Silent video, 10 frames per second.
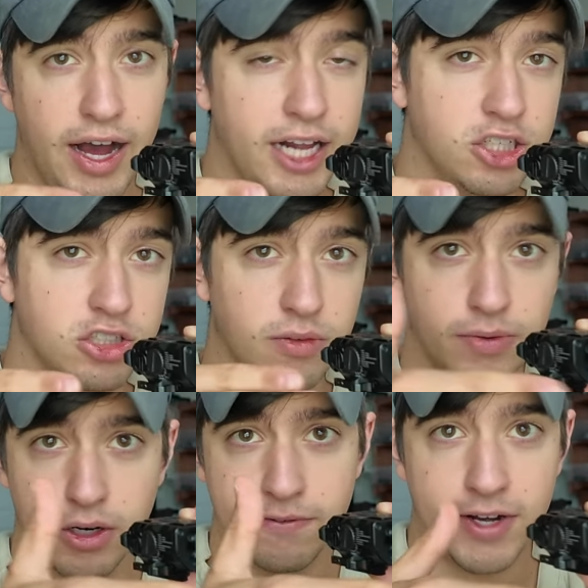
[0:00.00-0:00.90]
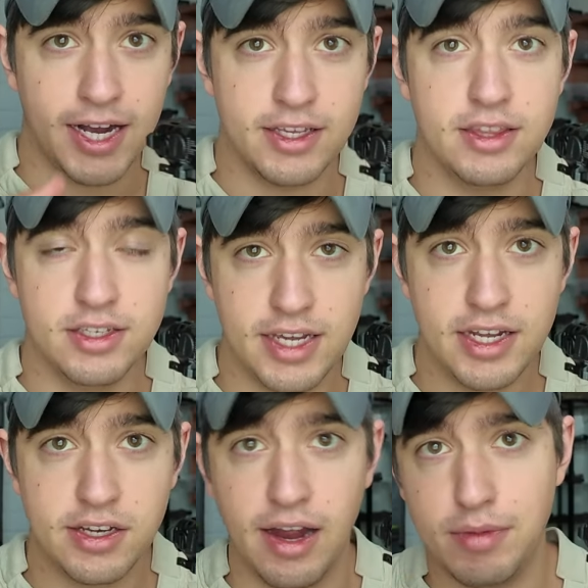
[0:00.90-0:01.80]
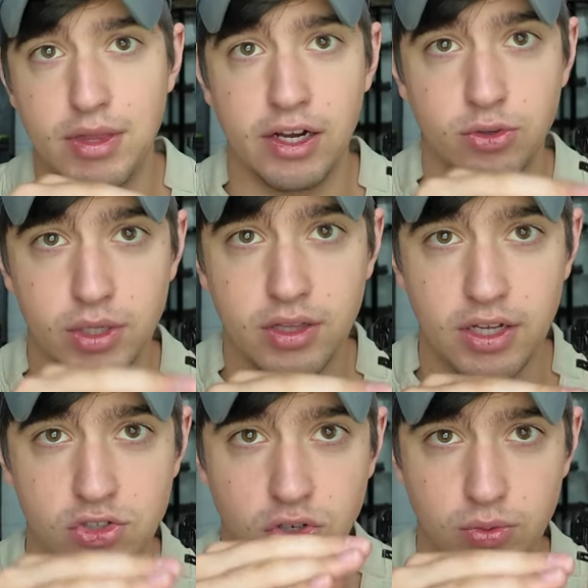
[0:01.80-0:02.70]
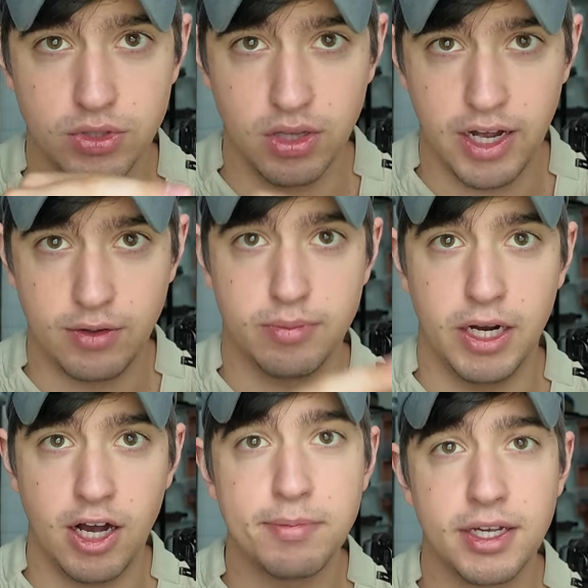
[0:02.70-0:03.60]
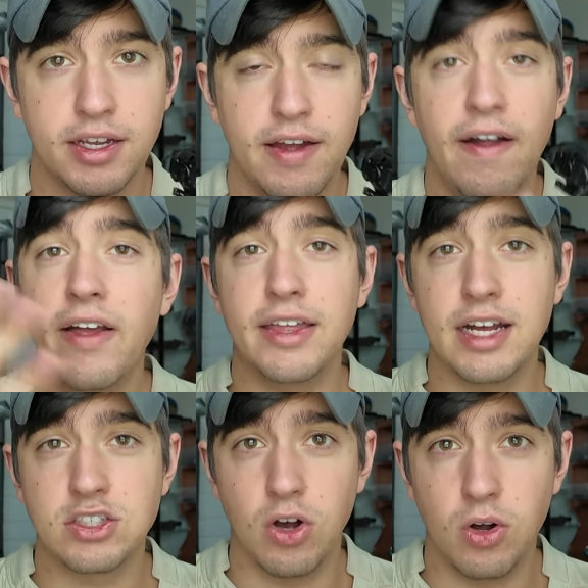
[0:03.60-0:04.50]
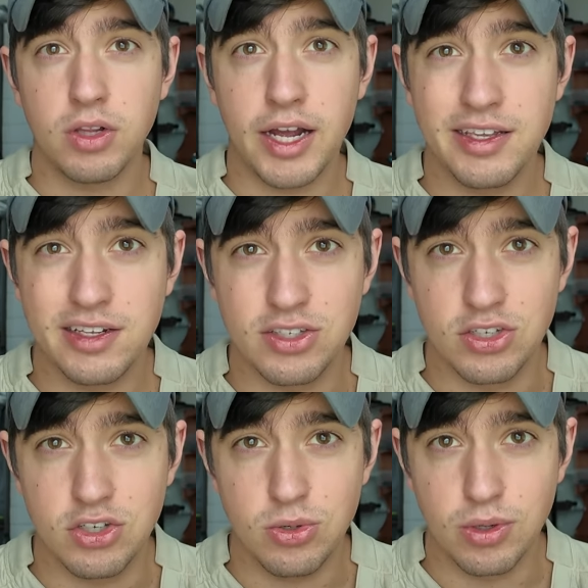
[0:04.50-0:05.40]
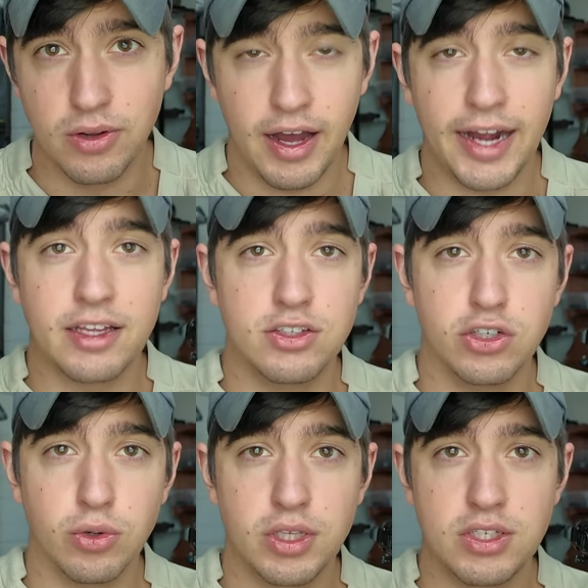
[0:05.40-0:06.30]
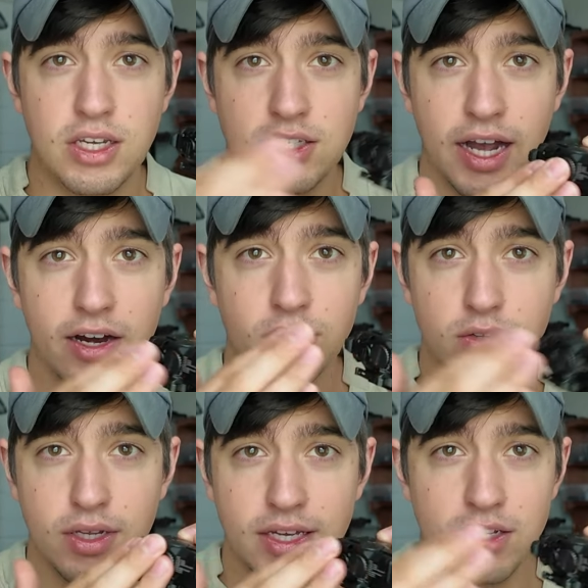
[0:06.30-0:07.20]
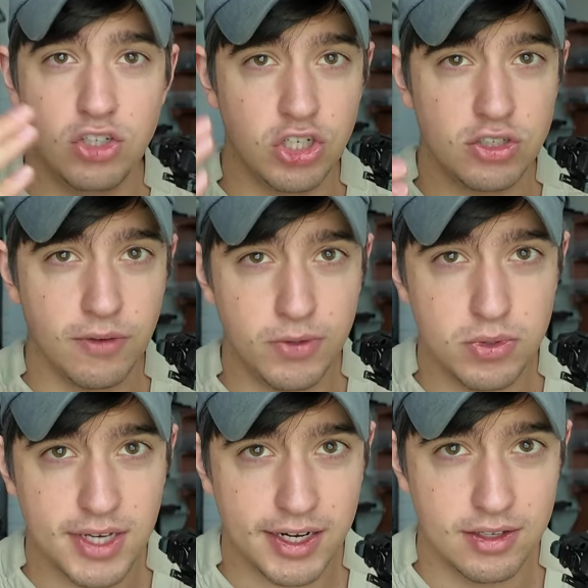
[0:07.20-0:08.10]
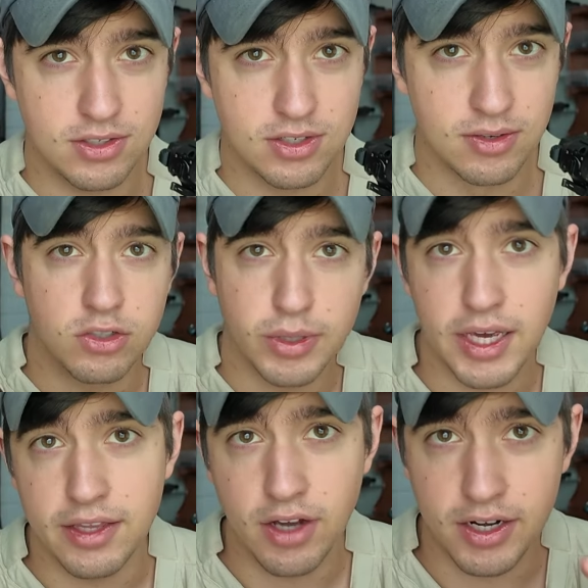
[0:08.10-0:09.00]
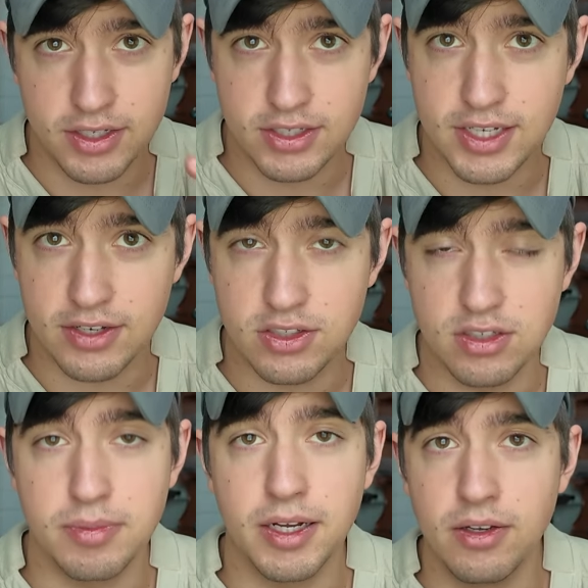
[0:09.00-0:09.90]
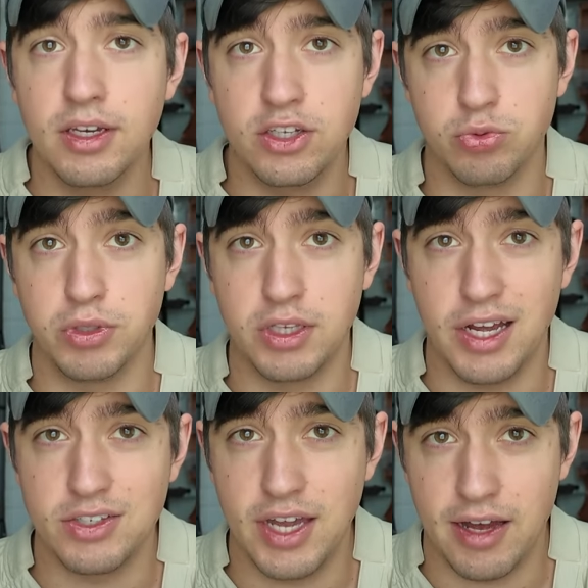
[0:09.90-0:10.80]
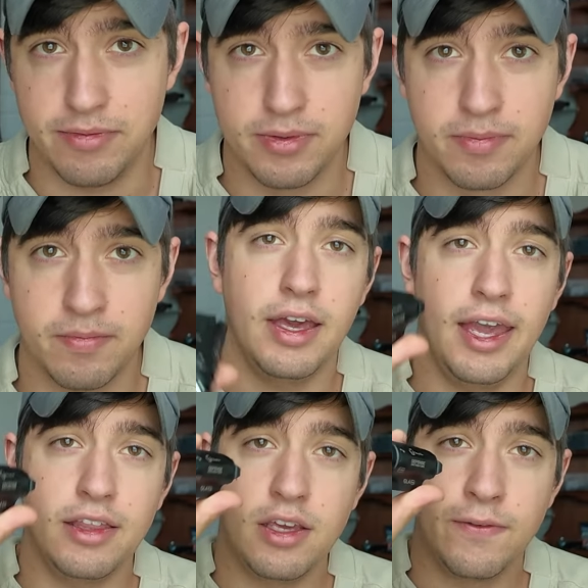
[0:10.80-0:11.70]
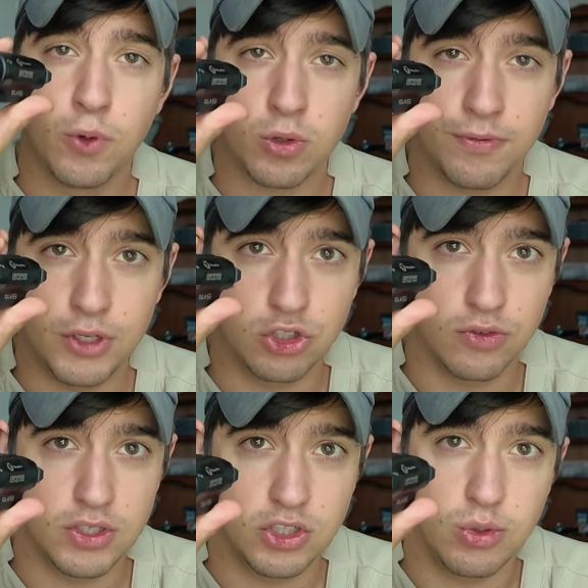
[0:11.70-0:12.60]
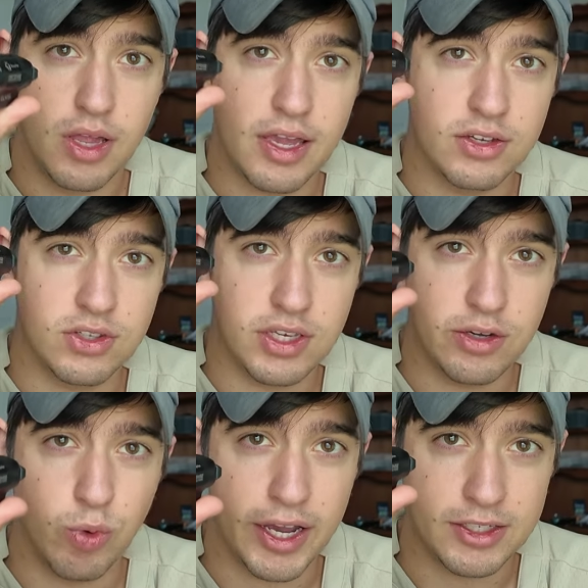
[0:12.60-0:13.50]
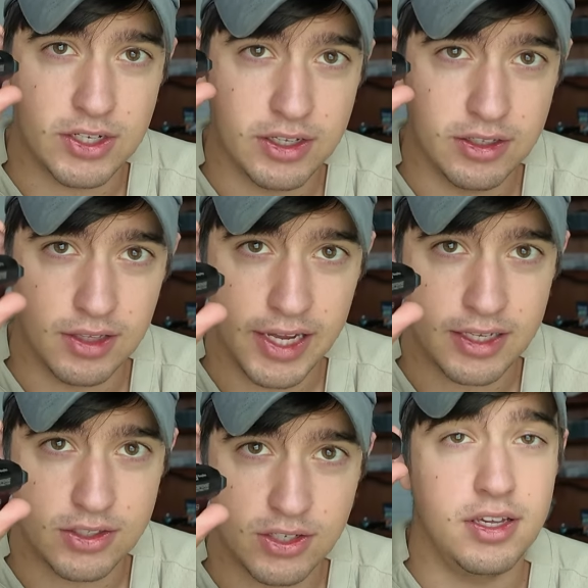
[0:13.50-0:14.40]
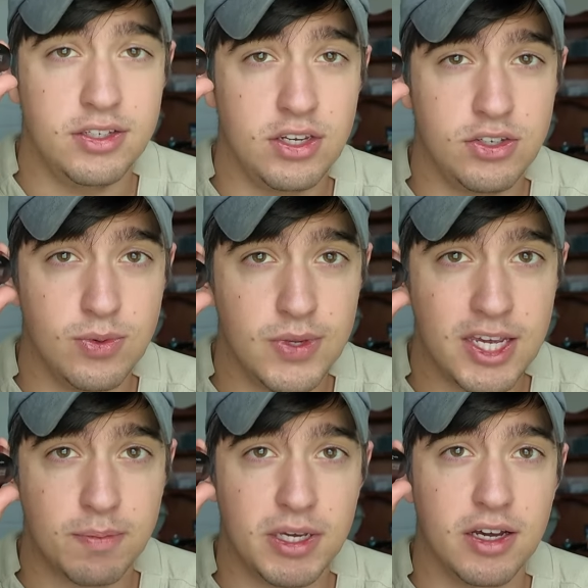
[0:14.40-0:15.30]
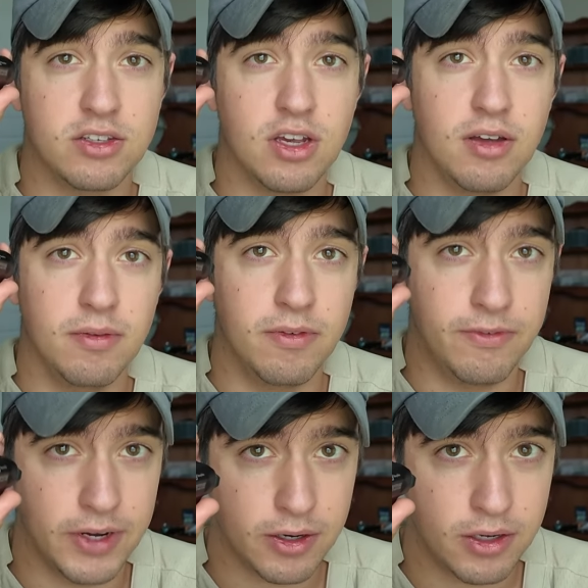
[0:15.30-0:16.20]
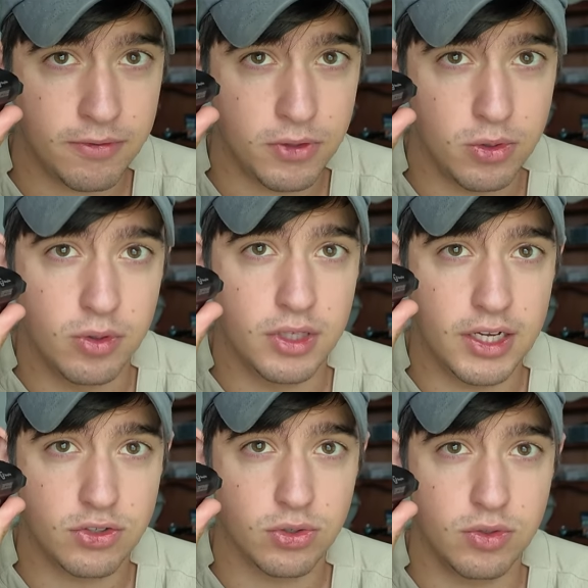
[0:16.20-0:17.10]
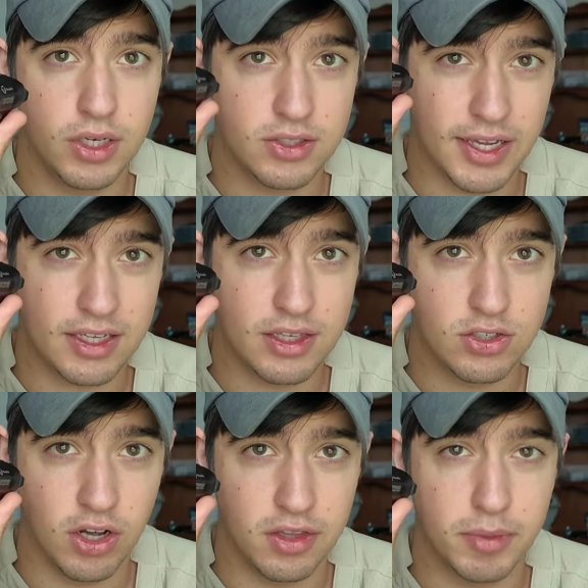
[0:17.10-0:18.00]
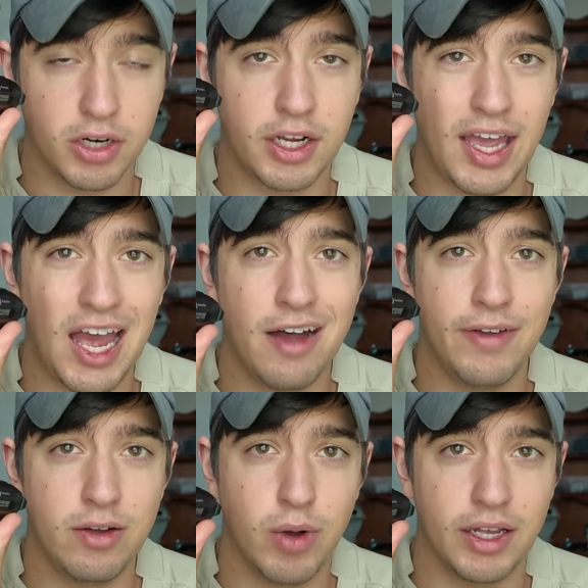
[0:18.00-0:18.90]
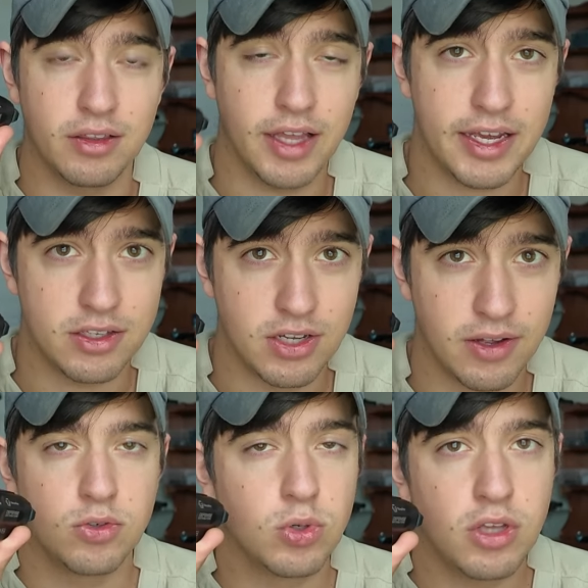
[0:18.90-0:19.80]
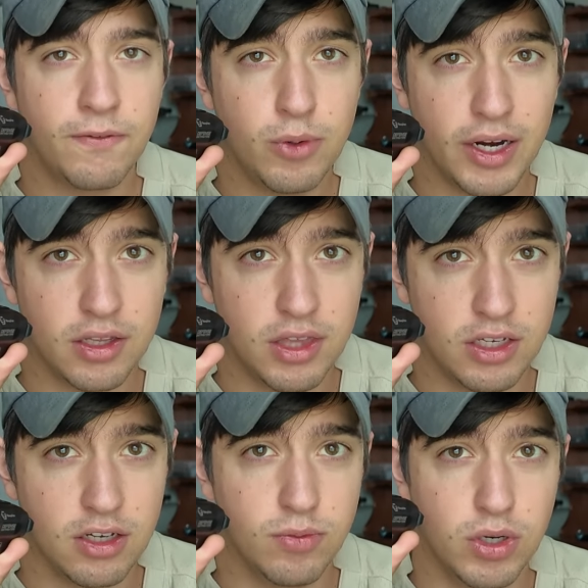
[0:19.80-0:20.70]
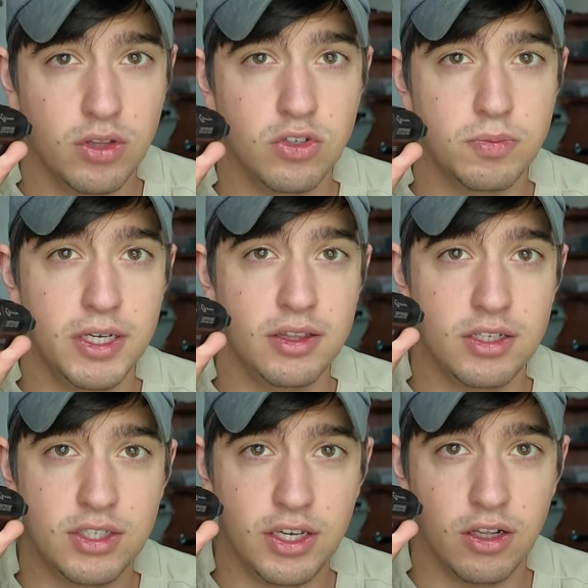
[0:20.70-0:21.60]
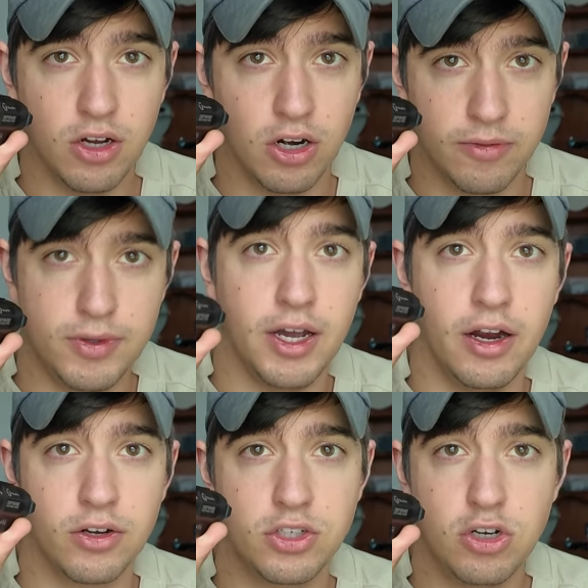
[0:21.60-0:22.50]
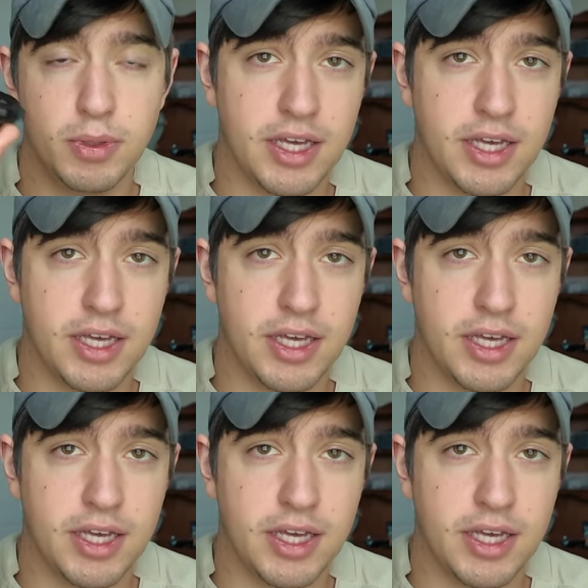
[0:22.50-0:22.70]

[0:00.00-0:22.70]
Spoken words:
I just verified in the daytime that that green laser was aligned with my optic, and that's all I needed to do. I can zero this entire unit in just a few seconds. So again, not a necessity, but it's really nice to have. And the fourth feature of this unit is the white light. This is unique because very few laser units like this on the market have a white light. There's only a few I can think of, one of those being the TLR VIR-2,